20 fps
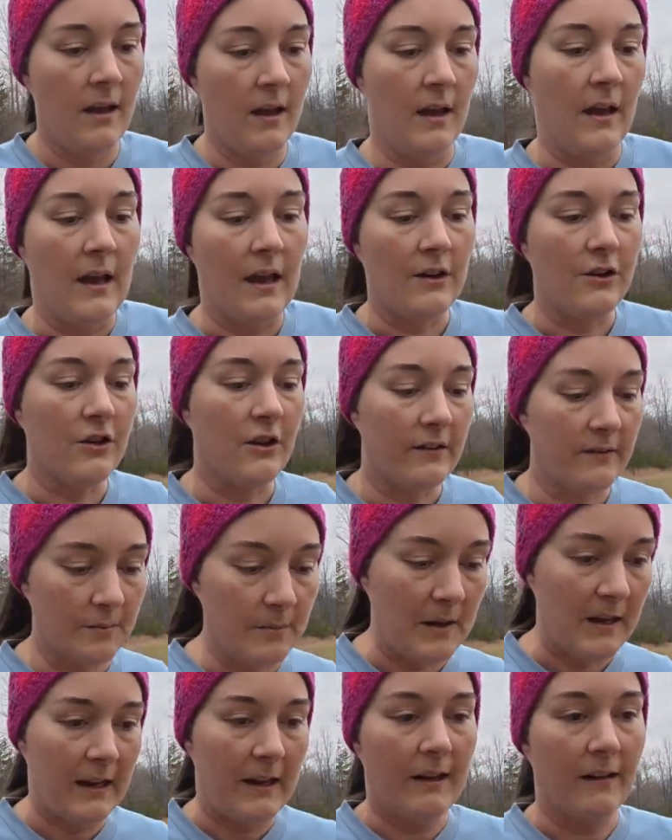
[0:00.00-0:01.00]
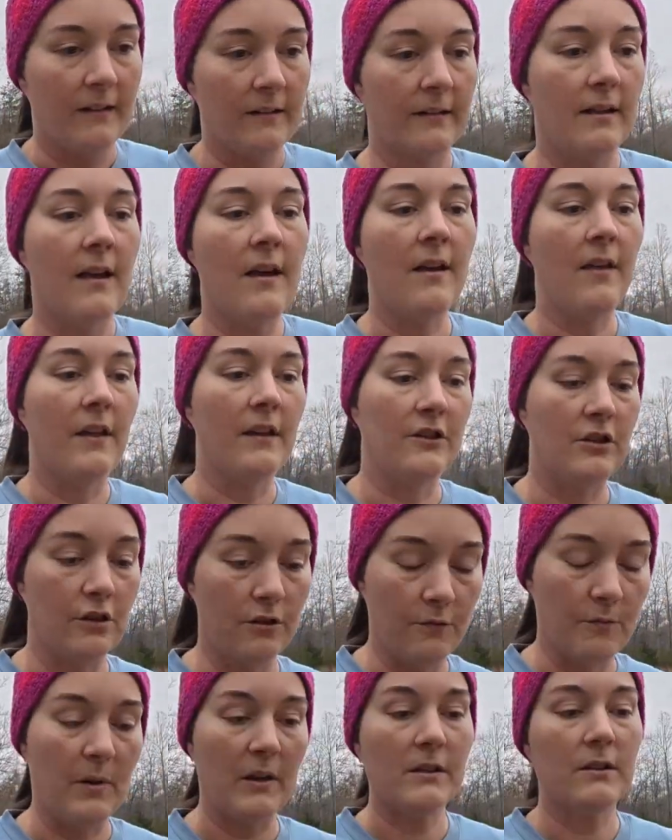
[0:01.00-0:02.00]
It just means that
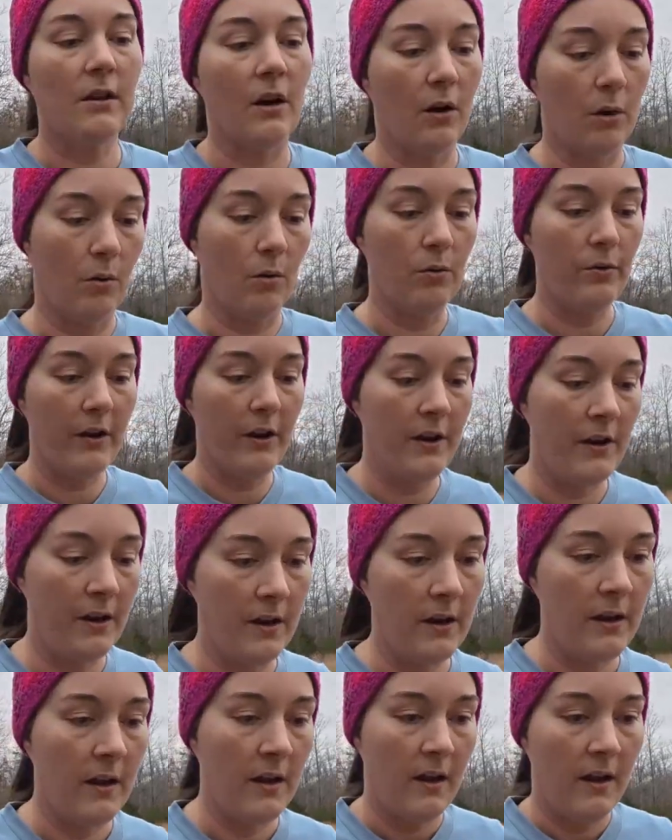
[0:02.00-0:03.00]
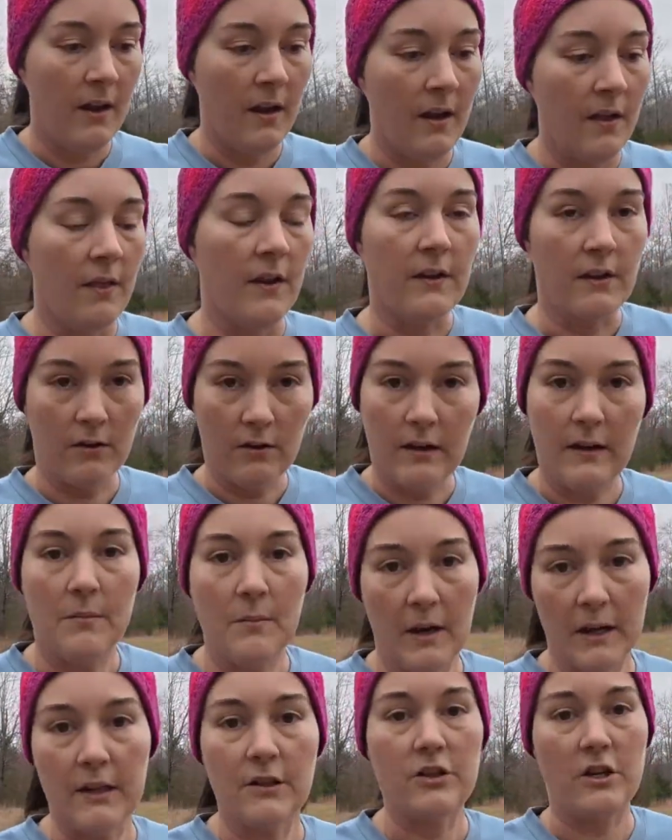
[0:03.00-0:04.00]
you've been told that you need to
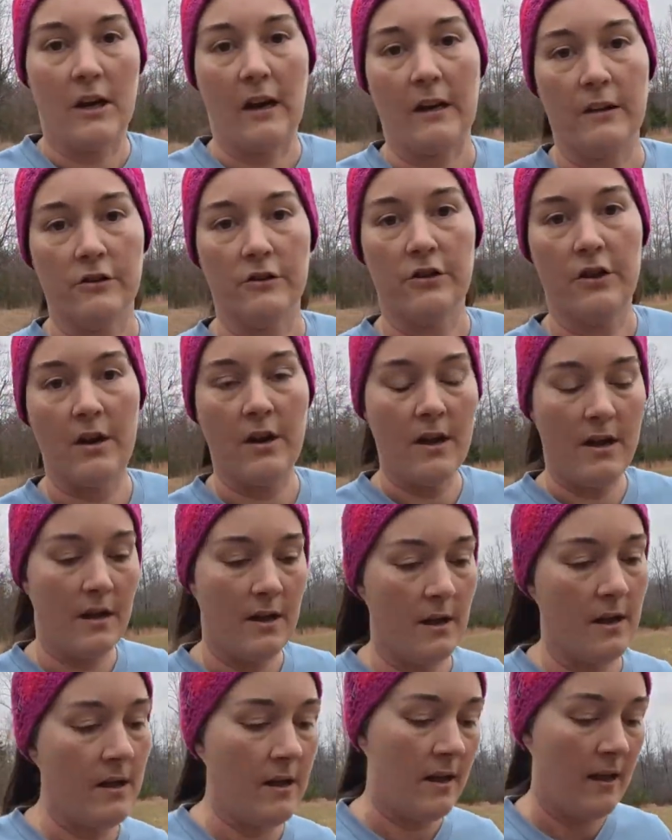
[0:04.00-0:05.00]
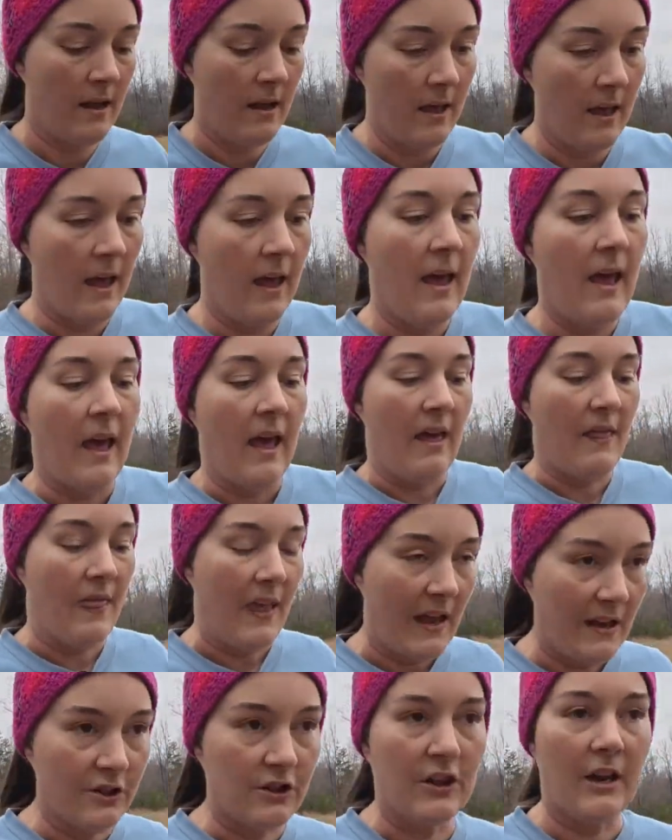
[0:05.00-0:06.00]
make a change. And
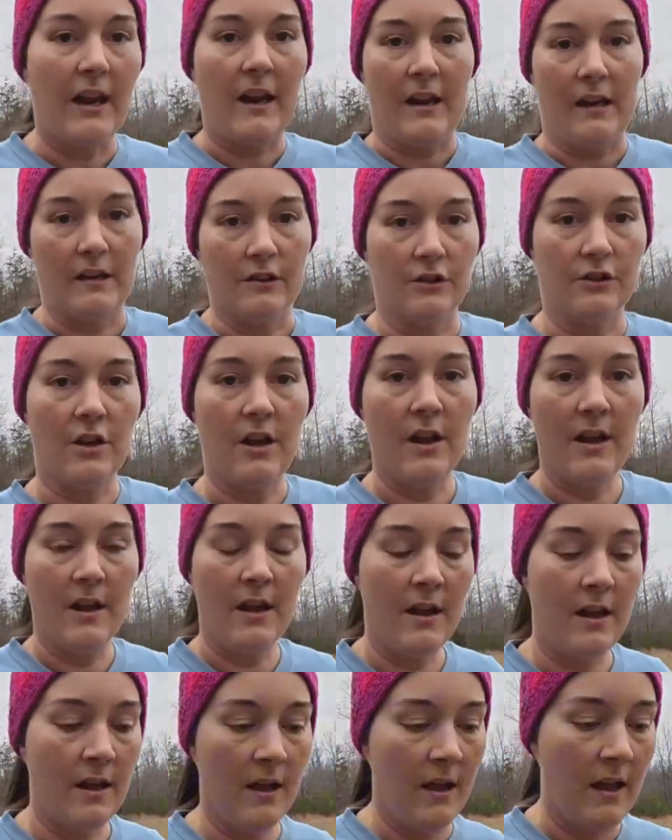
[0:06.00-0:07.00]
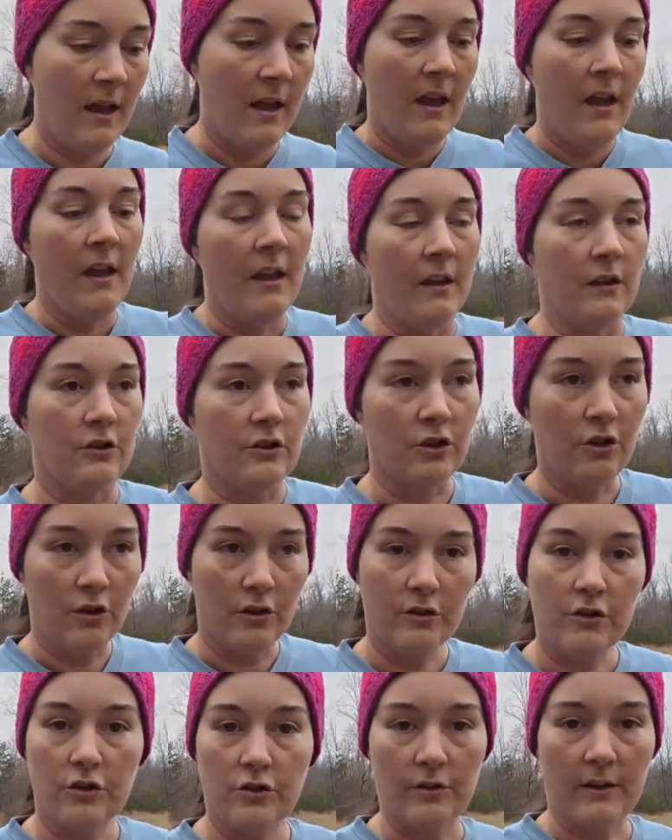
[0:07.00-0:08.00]
that change is
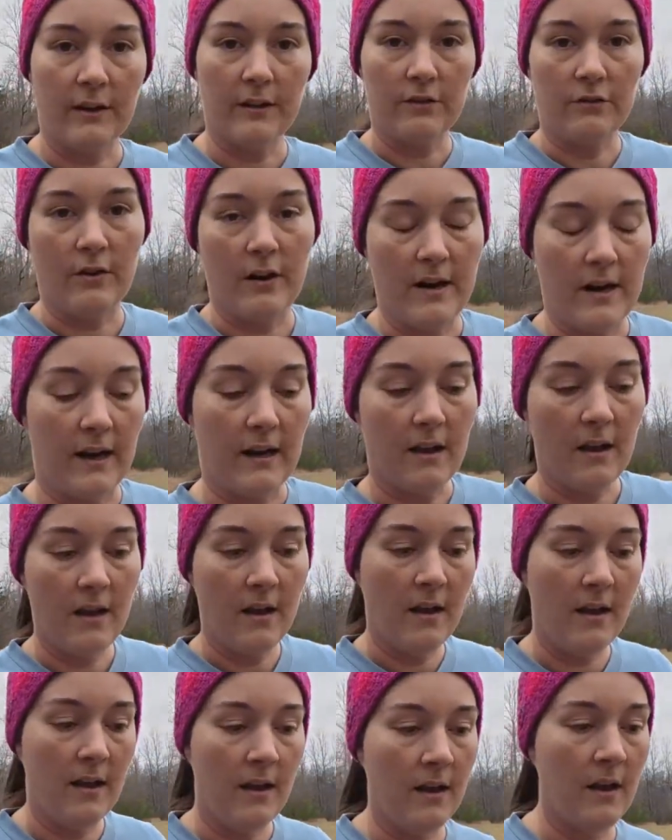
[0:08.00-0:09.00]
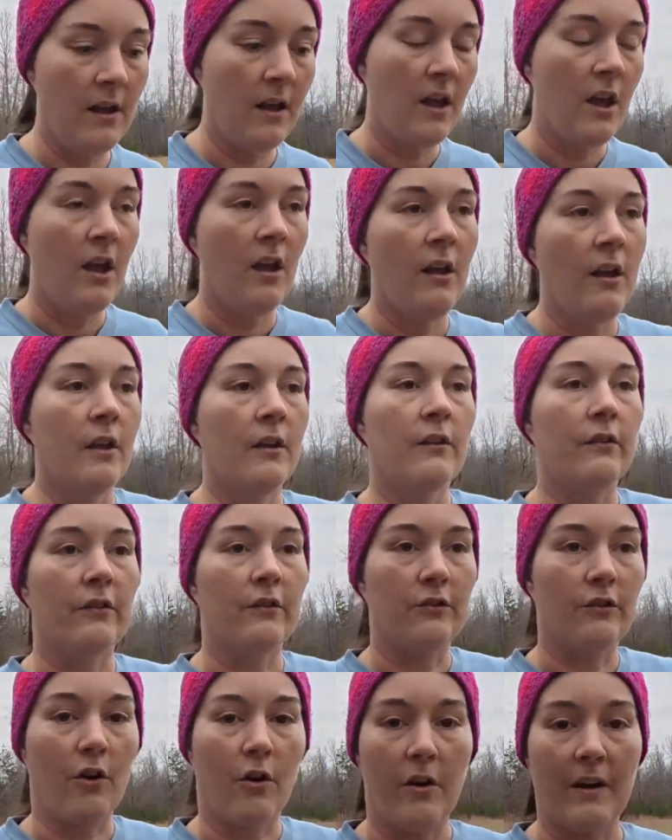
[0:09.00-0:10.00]
good strength training,
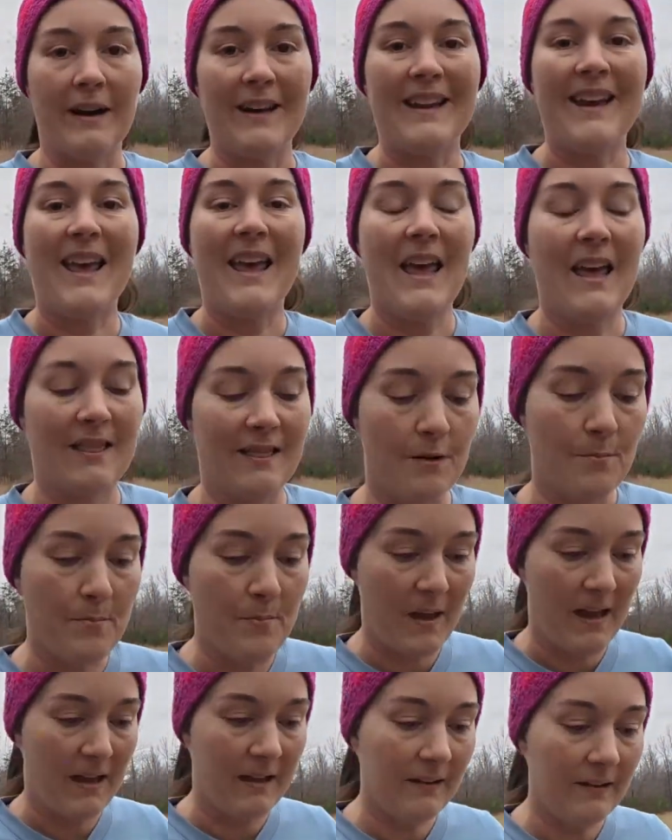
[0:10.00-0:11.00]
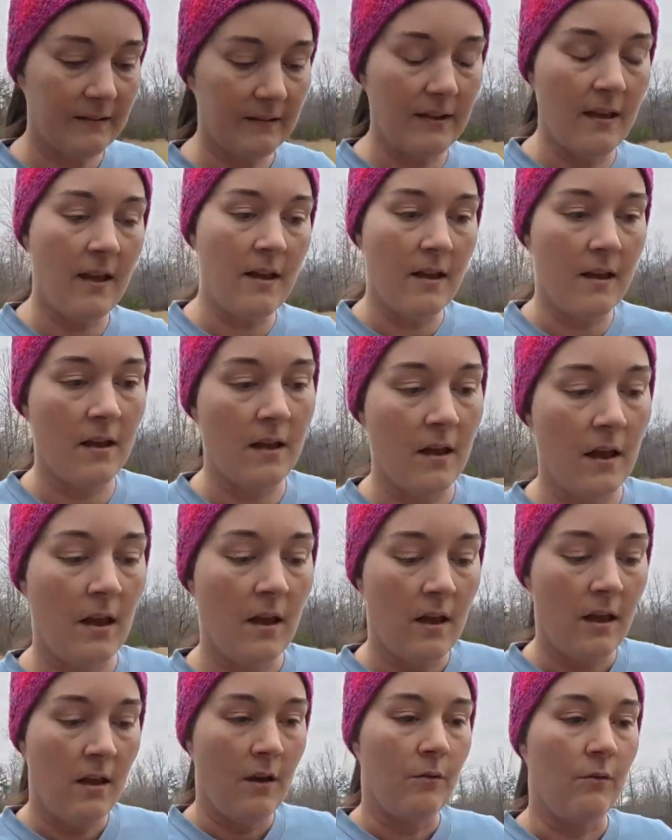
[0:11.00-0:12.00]
starting at the base
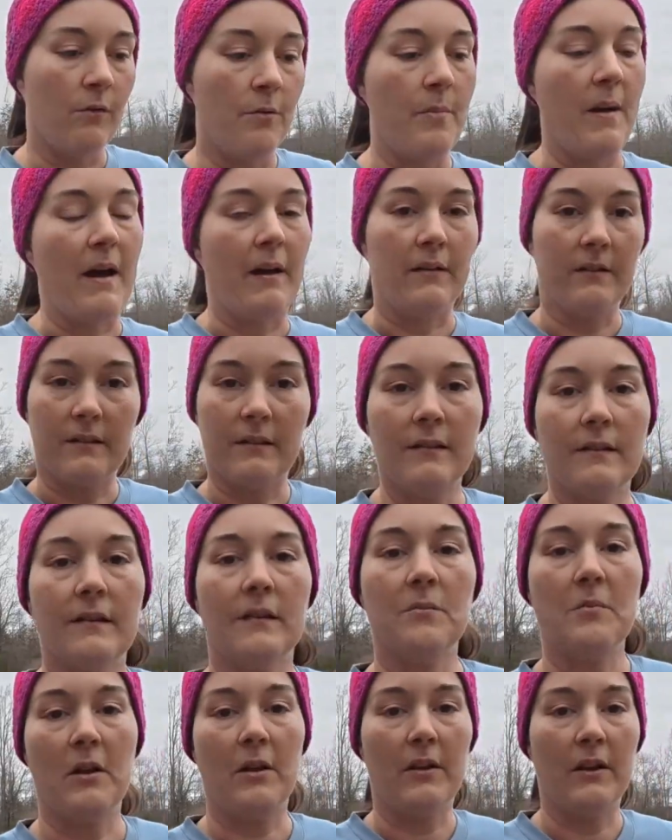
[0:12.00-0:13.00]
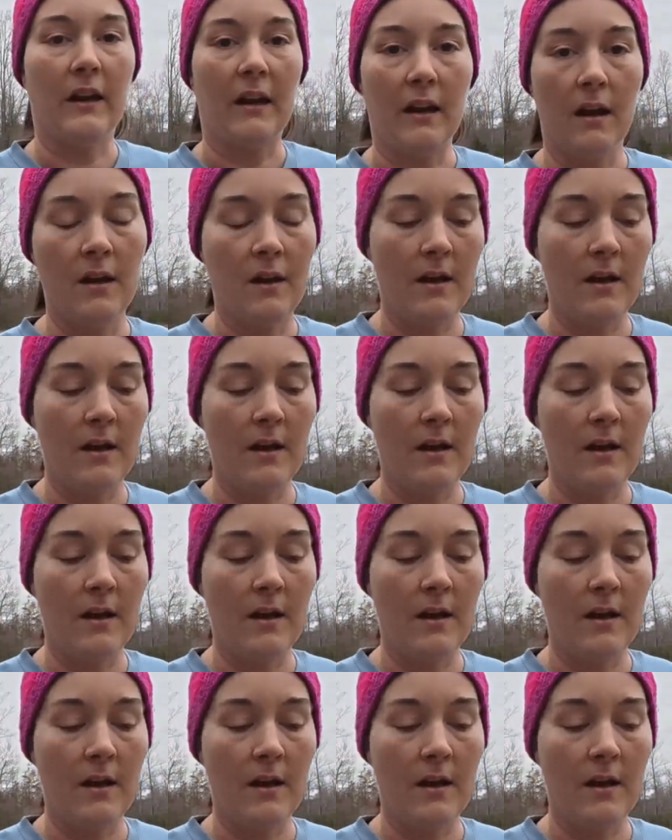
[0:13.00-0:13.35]
with balance and stability,